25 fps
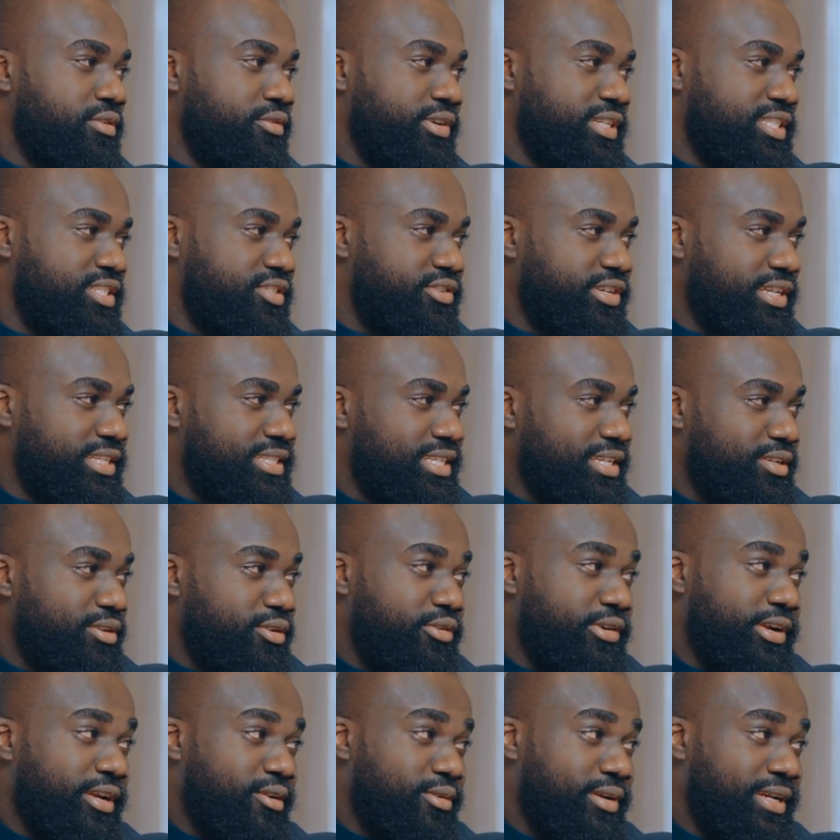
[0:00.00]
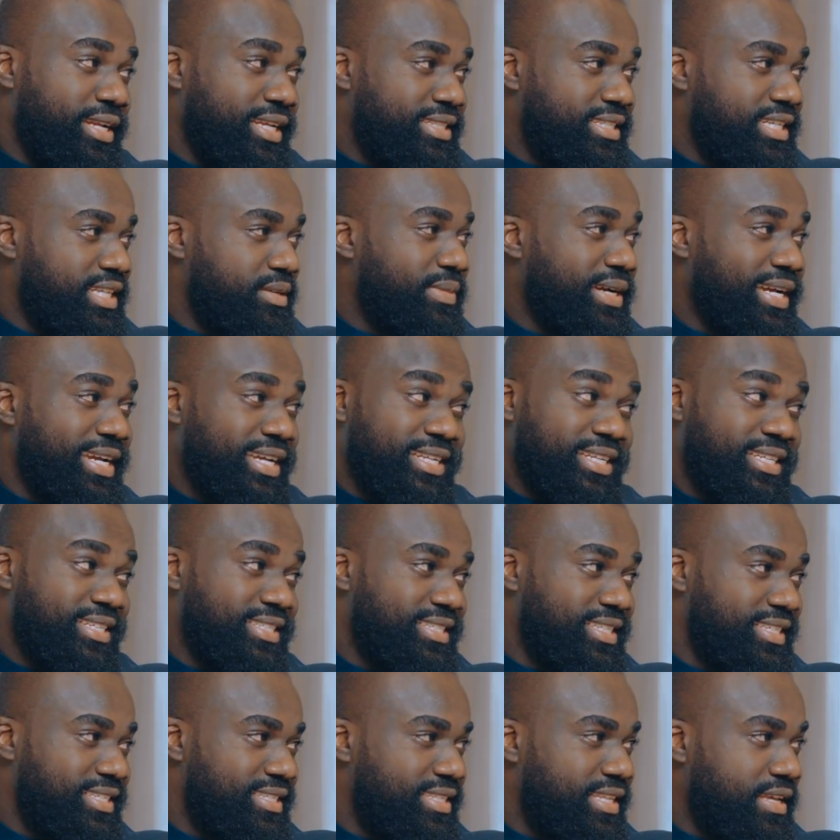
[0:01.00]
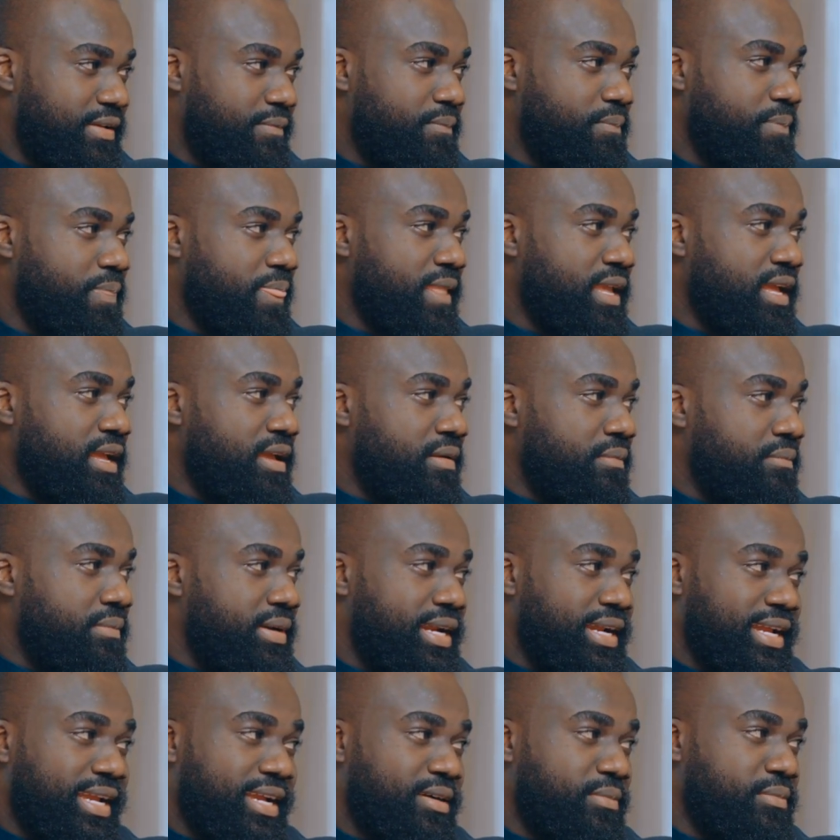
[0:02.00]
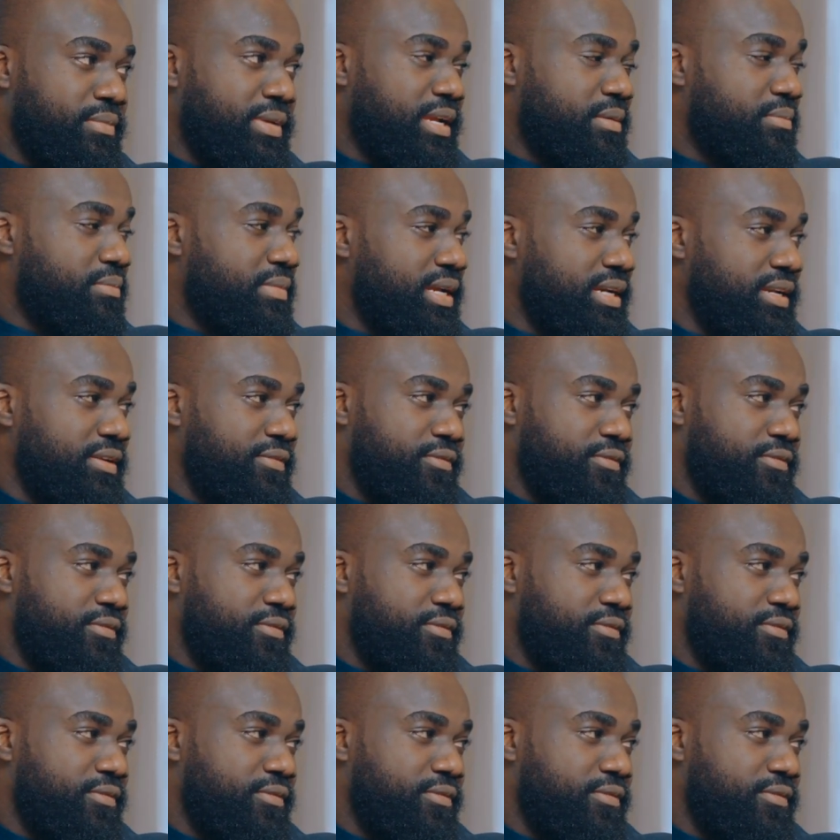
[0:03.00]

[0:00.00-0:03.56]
restricted or regulated by any system, but I can make money